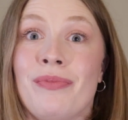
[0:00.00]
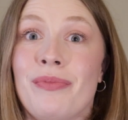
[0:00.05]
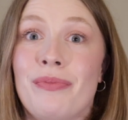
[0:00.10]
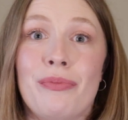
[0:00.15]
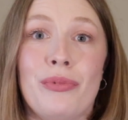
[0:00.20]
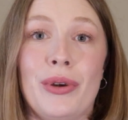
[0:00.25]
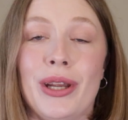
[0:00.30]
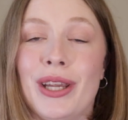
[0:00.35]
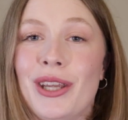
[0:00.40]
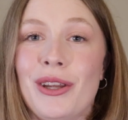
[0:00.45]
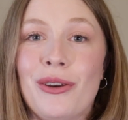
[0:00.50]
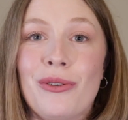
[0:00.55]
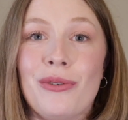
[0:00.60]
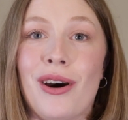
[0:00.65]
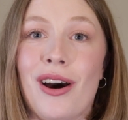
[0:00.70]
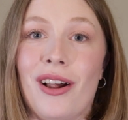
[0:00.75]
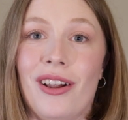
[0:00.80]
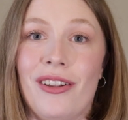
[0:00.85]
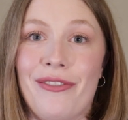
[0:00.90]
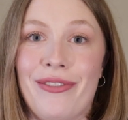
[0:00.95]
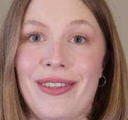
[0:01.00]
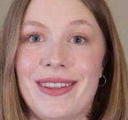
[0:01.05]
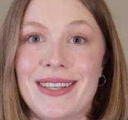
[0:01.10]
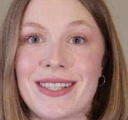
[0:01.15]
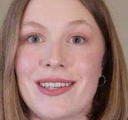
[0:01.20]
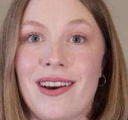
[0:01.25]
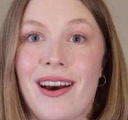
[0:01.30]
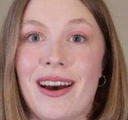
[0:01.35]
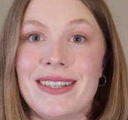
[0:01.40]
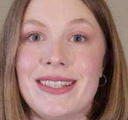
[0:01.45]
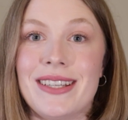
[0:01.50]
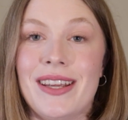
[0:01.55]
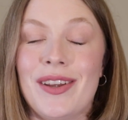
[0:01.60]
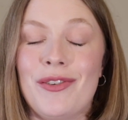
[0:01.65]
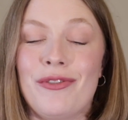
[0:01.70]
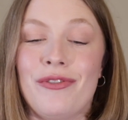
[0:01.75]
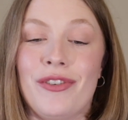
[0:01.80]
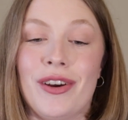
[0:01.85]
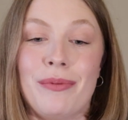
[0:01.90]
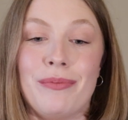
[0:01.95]
bring you all of this
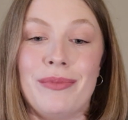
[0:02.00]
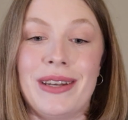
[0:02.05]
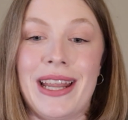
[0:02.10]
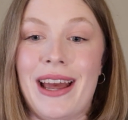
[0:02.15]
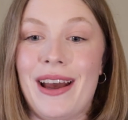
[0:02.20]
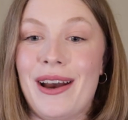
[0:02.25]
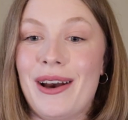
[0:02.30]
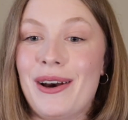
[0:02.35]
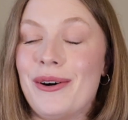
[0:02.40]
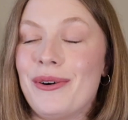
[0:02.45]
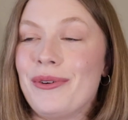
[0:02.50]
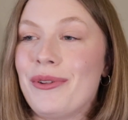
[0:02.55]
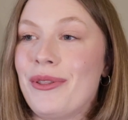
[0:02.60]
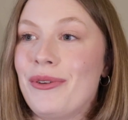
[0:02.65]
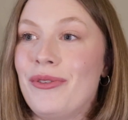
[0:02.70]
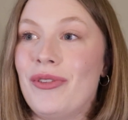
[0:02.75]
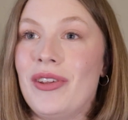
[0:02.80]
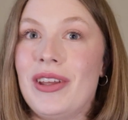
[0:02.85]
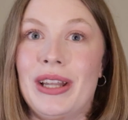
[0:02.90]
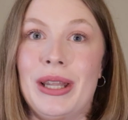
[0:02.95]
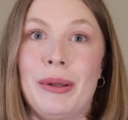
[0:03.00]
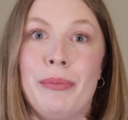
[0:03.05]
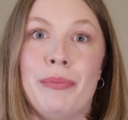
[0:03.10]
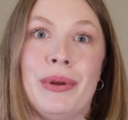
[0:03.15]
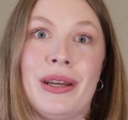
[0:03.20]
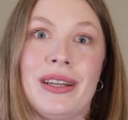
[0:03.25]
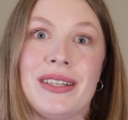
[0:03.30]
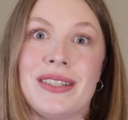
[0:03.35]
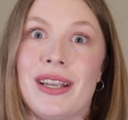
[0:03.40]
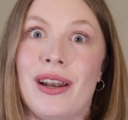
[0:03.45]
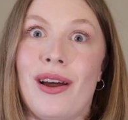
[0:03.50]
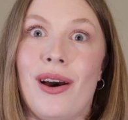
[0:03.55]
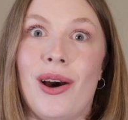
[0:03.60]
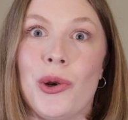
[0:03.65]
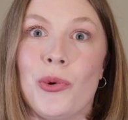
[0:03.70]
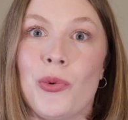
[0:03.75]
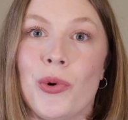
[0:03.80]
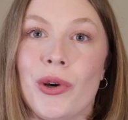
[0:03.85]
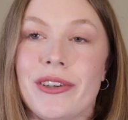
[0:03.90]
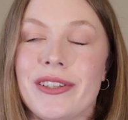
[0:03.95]
content from now through the Olympics and
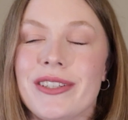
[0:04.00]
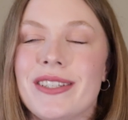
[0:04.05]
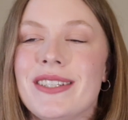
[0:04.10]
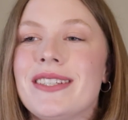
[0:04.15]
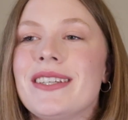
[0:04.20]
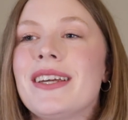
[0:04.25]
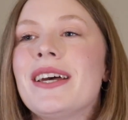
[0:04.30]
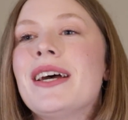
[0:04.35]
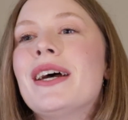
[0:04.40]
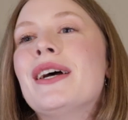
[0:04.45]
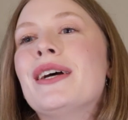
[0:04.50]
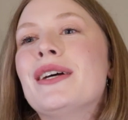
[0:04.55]
onwards.